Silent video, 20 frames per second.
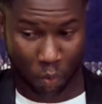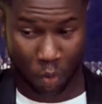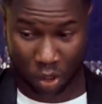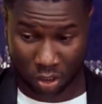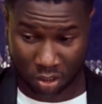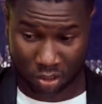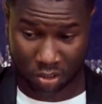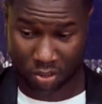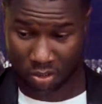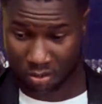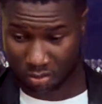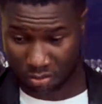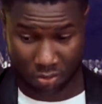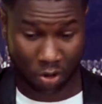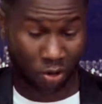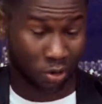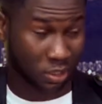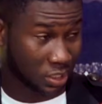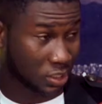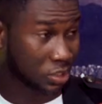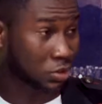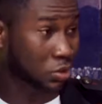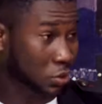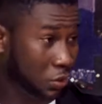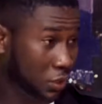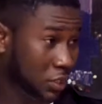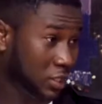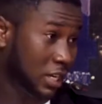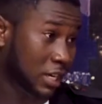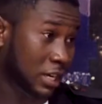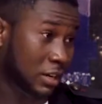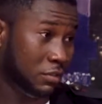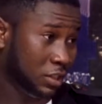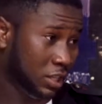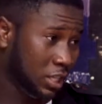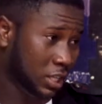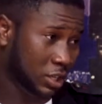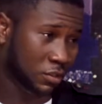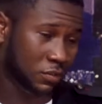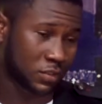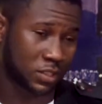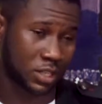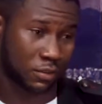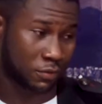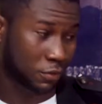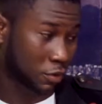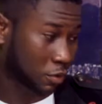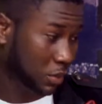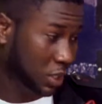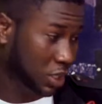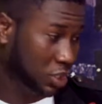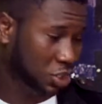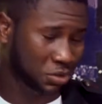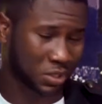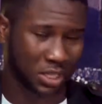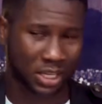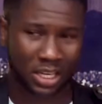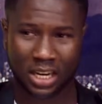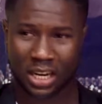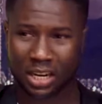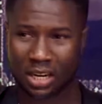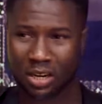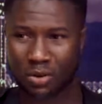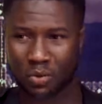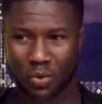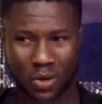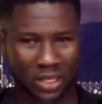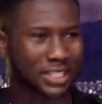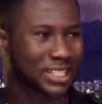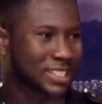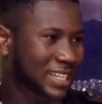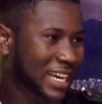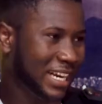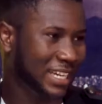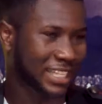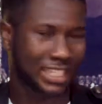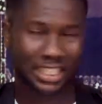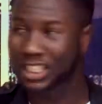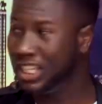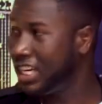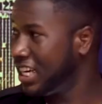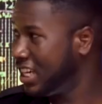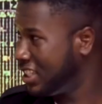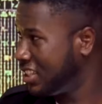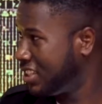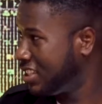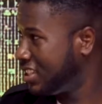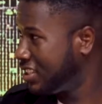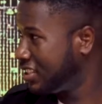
what all the story, everything you've said from history, what exactly changed?